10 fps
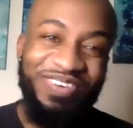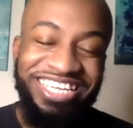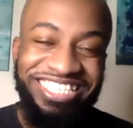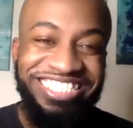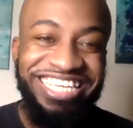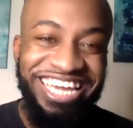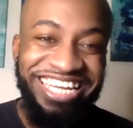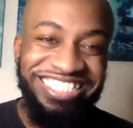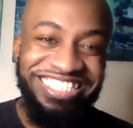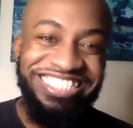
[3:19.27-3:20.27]

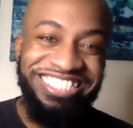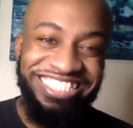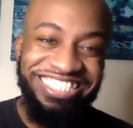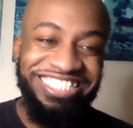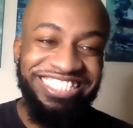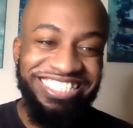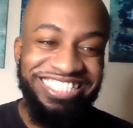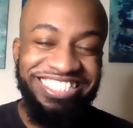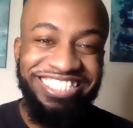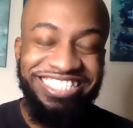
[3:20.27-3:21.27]
honestly, what's funny is
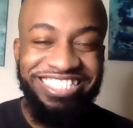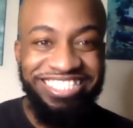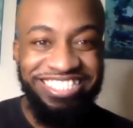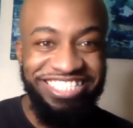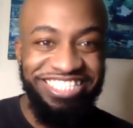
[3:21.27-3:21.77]
that I'm